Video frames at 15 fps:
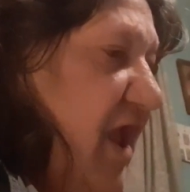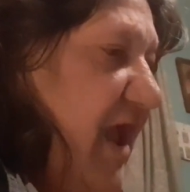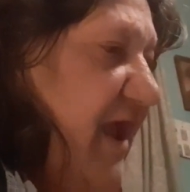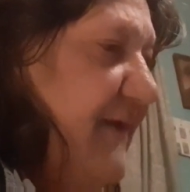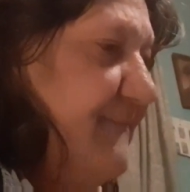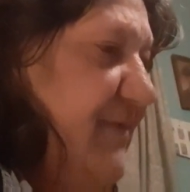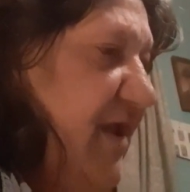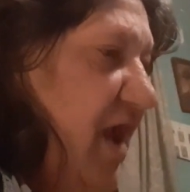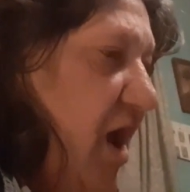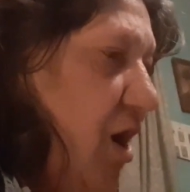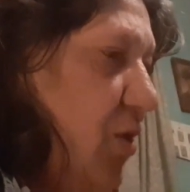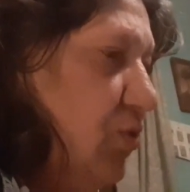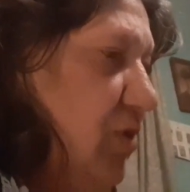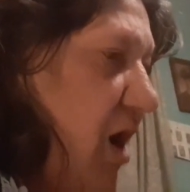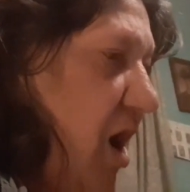And
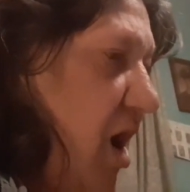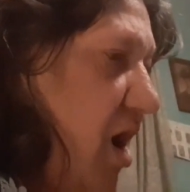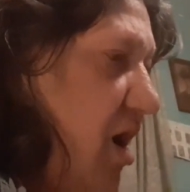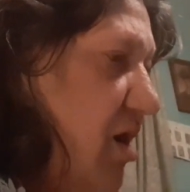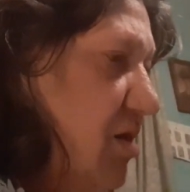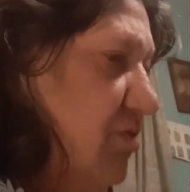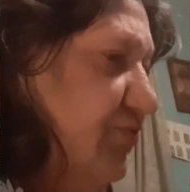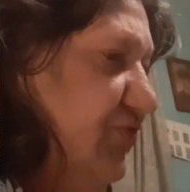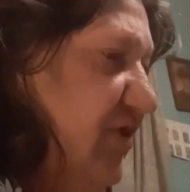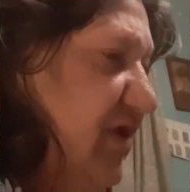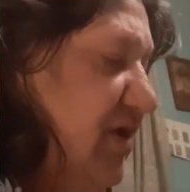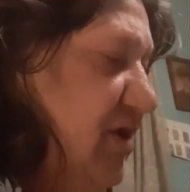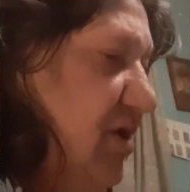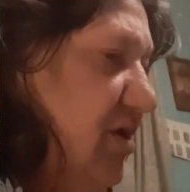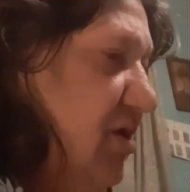behold, all
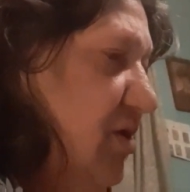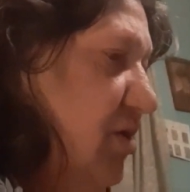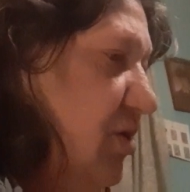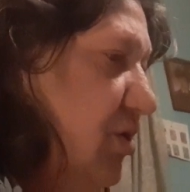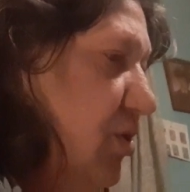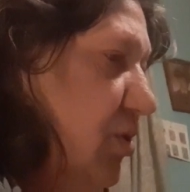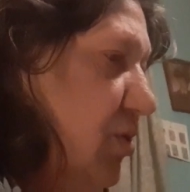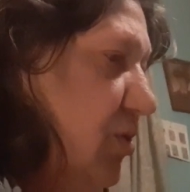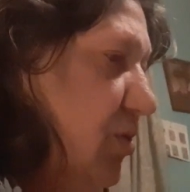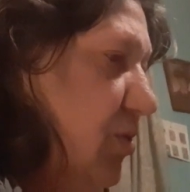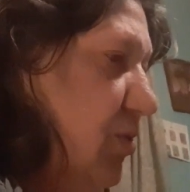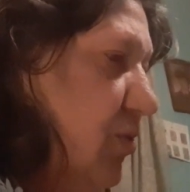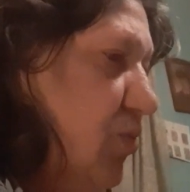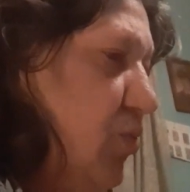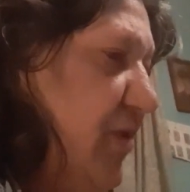the
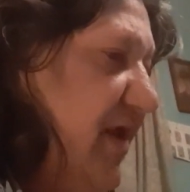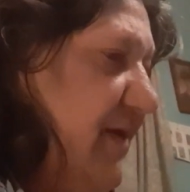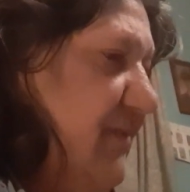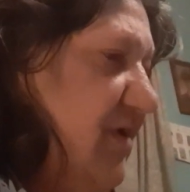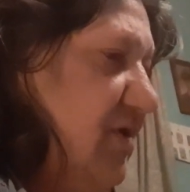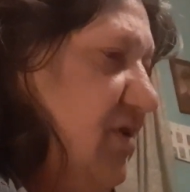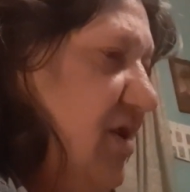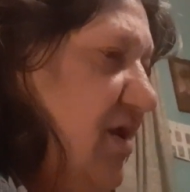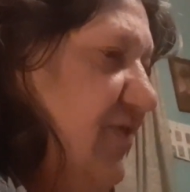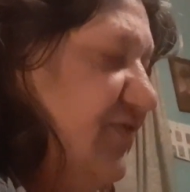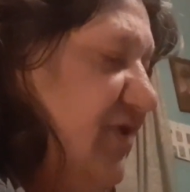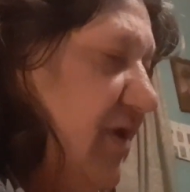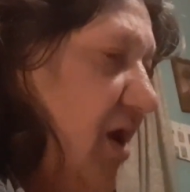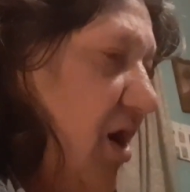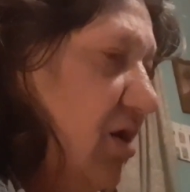women
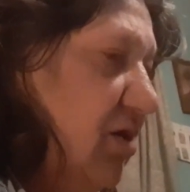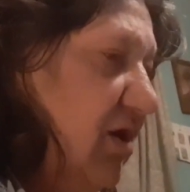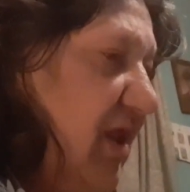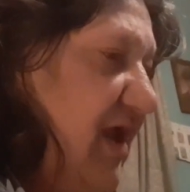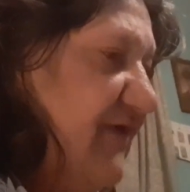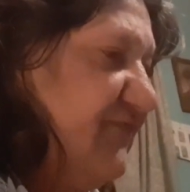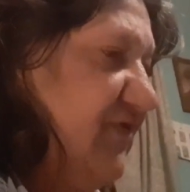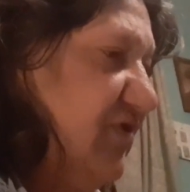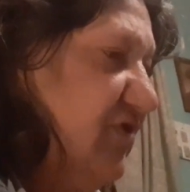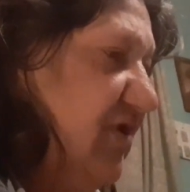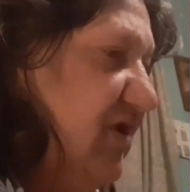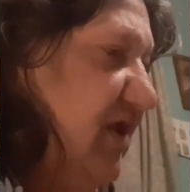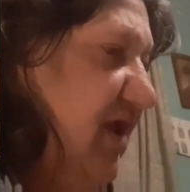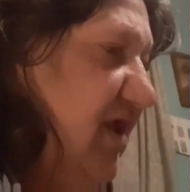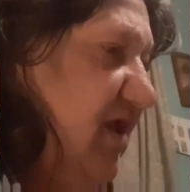that are left in the
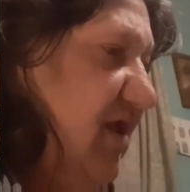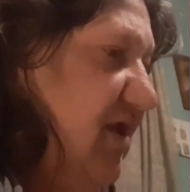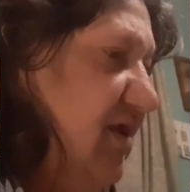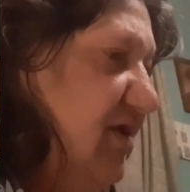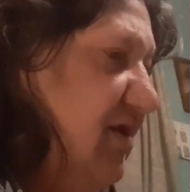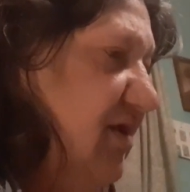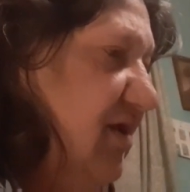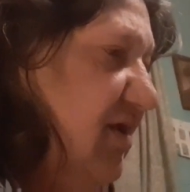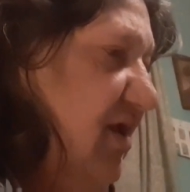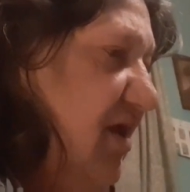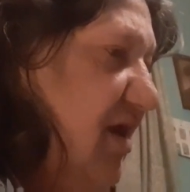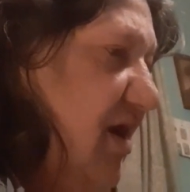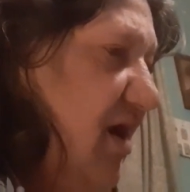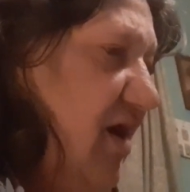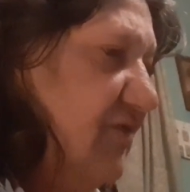king
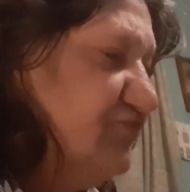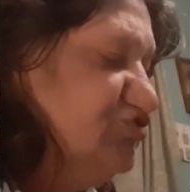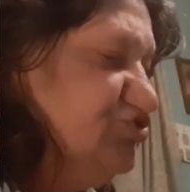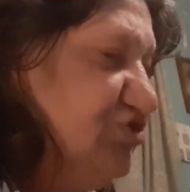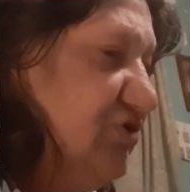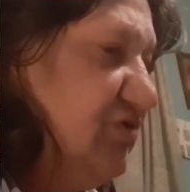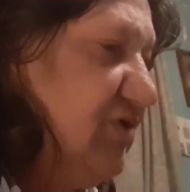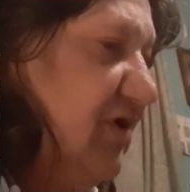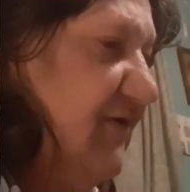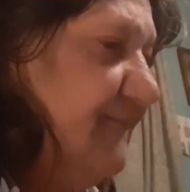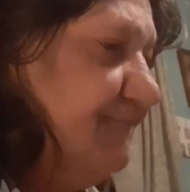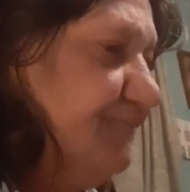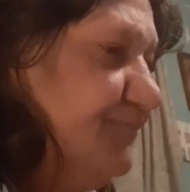of Judah